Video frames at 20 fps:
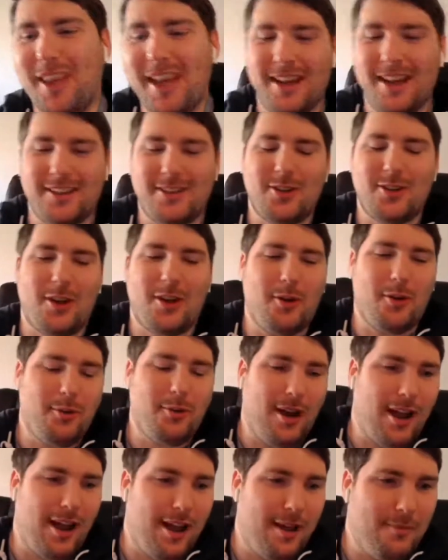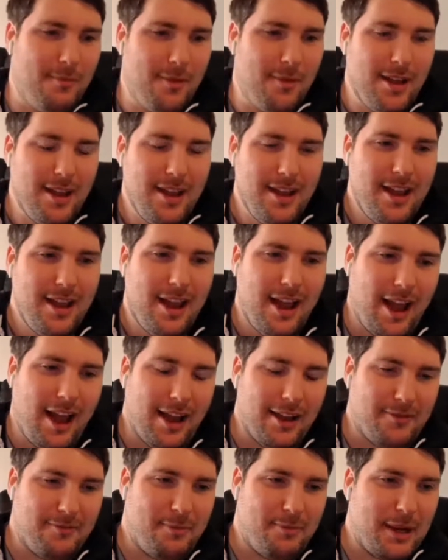So um,
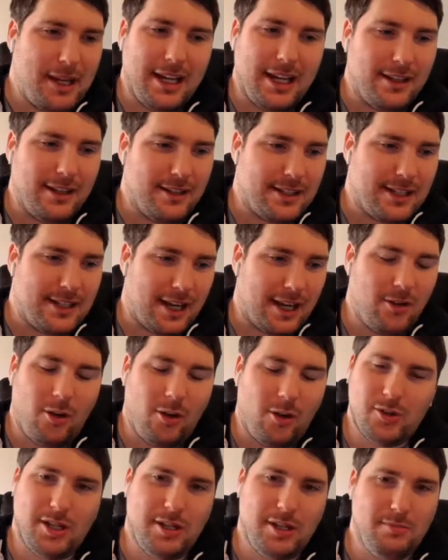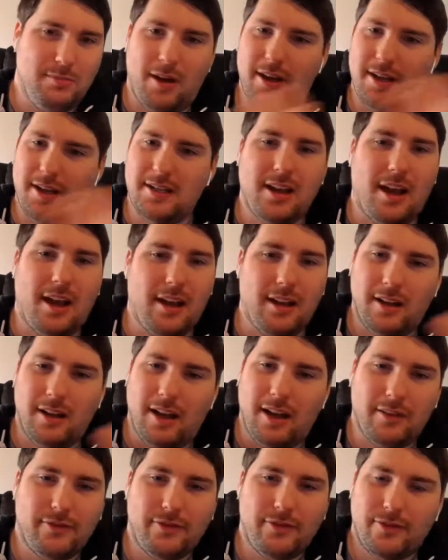I've been in technology my entire
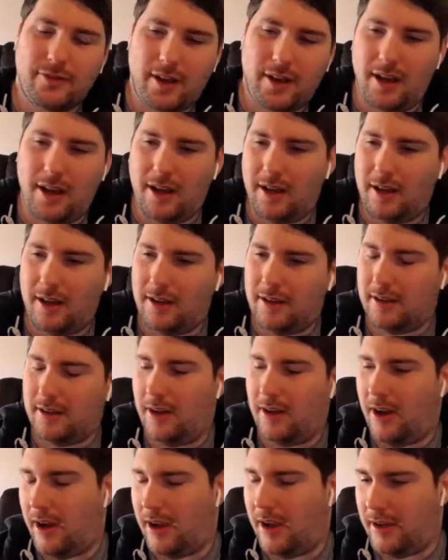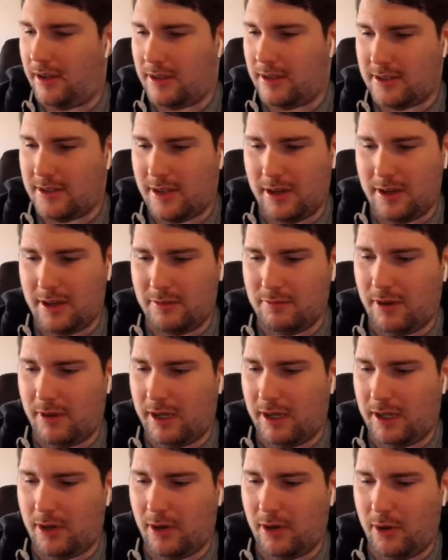life. Uh, yeah, I started
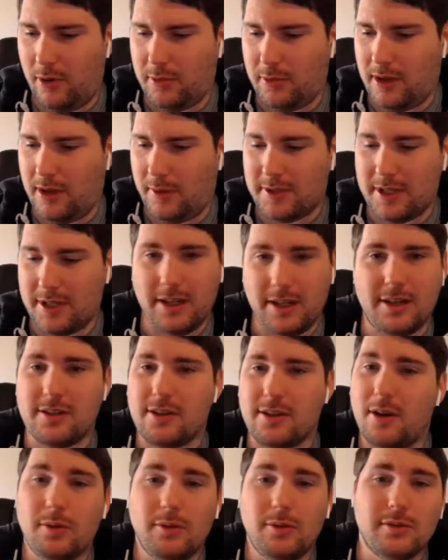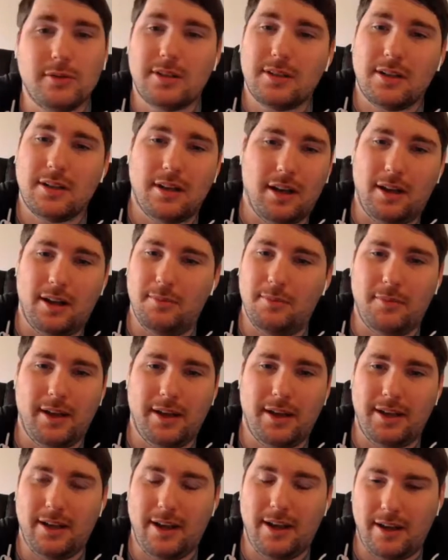writing code when I was eight years old, um,
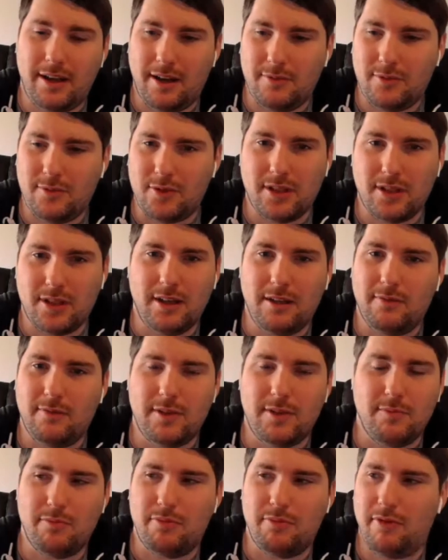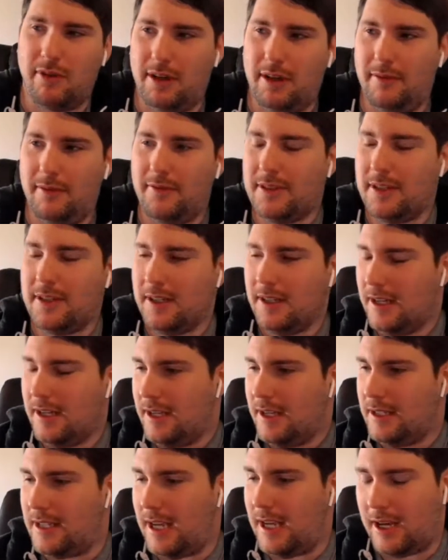and and I've just lived and breathed
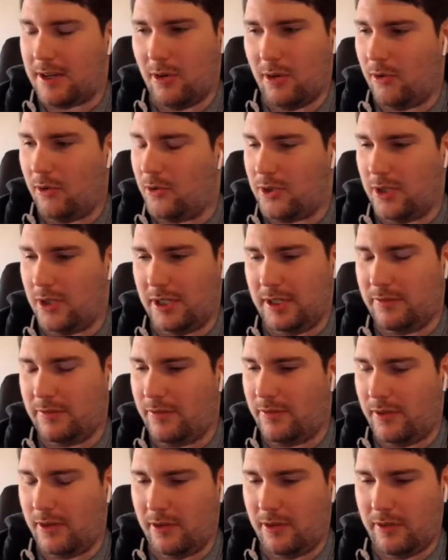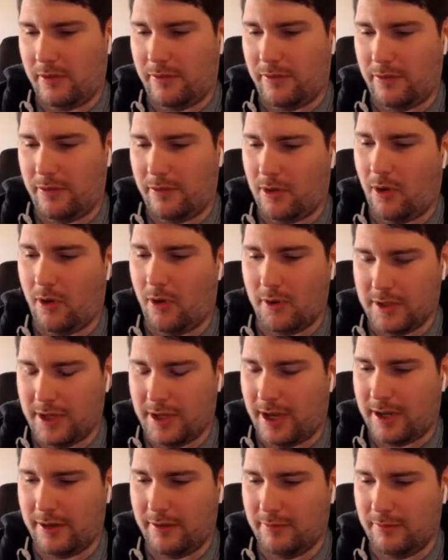technology for for as long as I
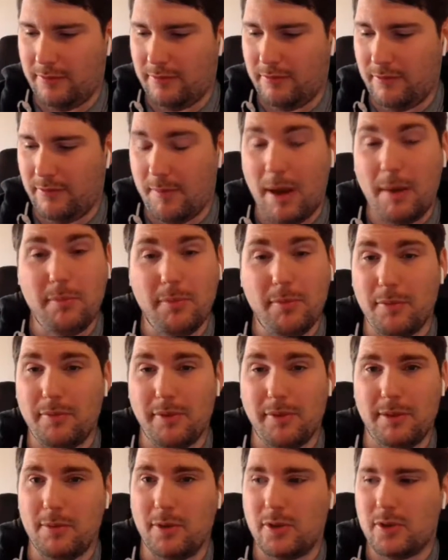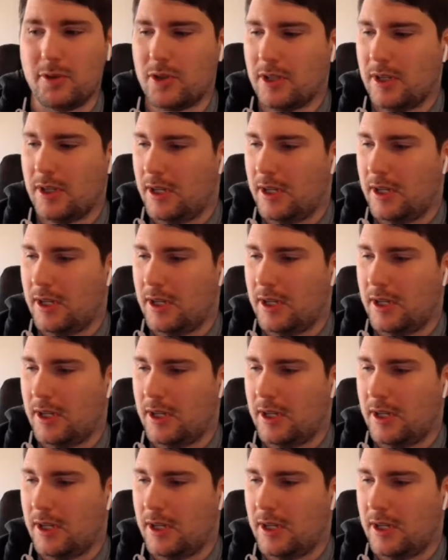can remember, pretty much.